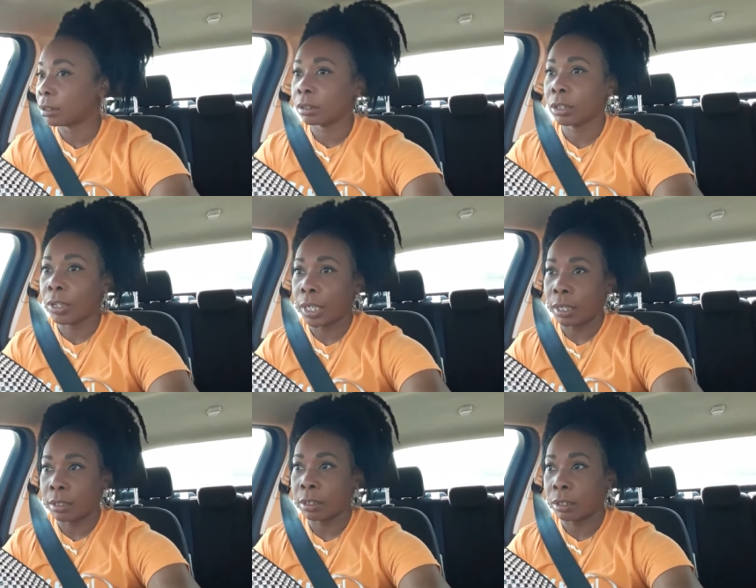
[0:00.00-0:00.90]
so
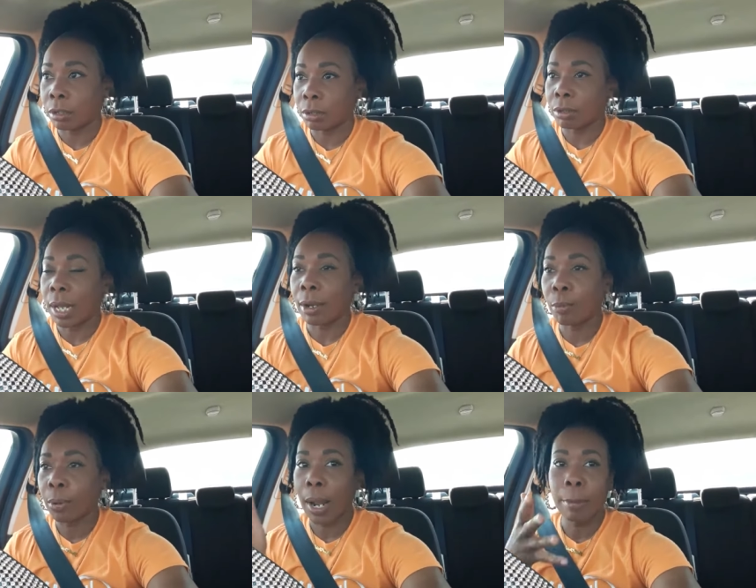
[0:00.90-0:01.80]
yeah so i'll
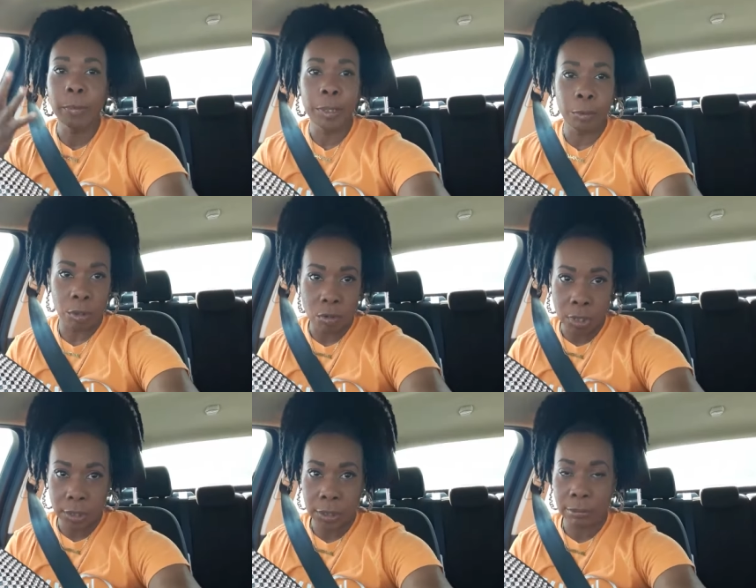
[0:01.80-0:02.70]
probably
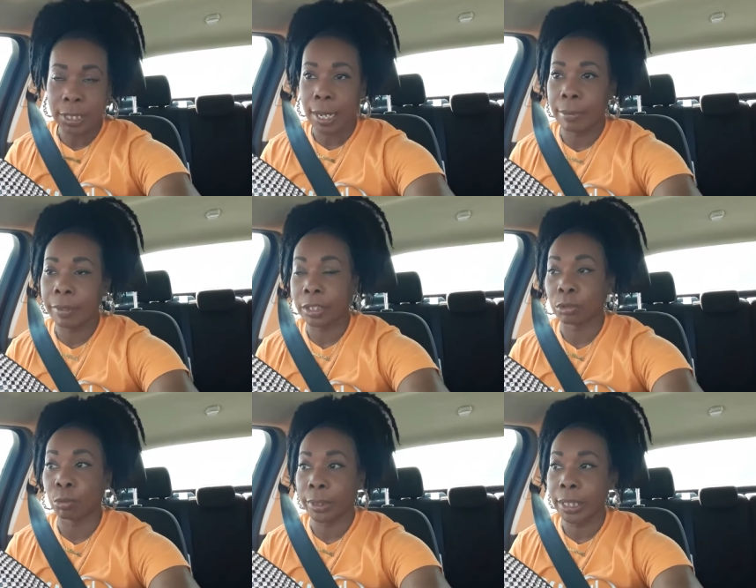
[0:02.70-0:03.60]
record sometime this
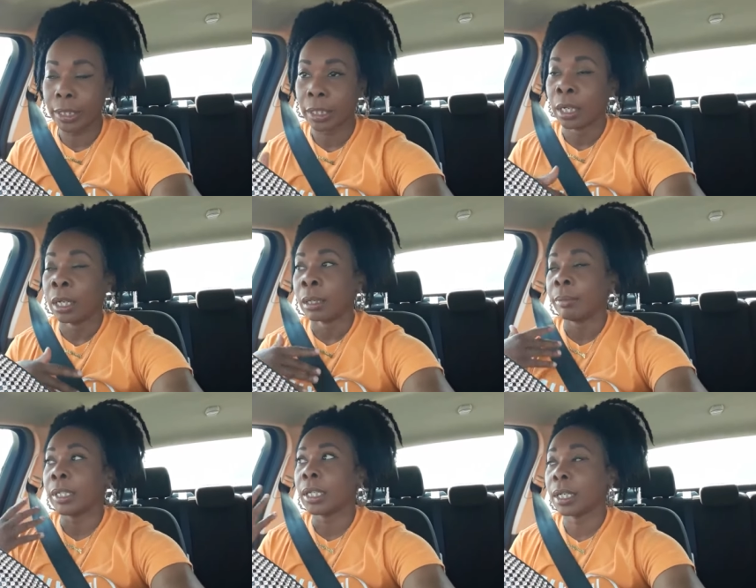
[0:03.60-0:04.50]
week
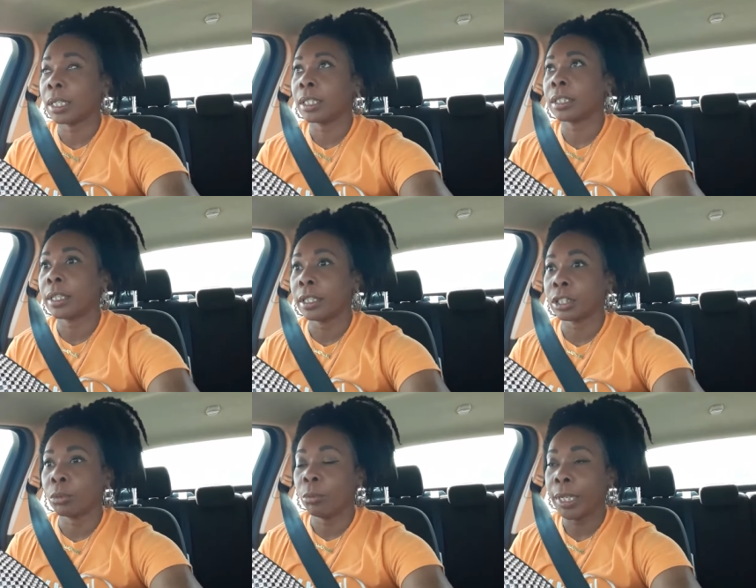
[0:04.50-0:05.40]
because
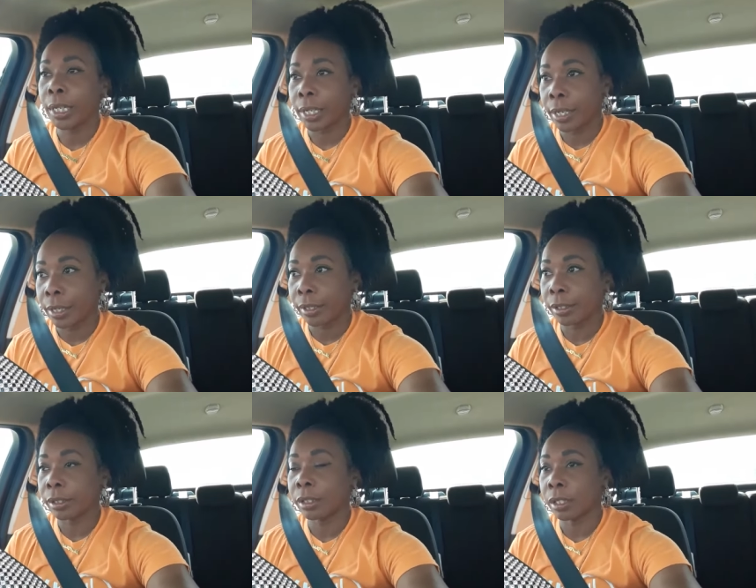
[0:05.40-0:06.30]
this weekend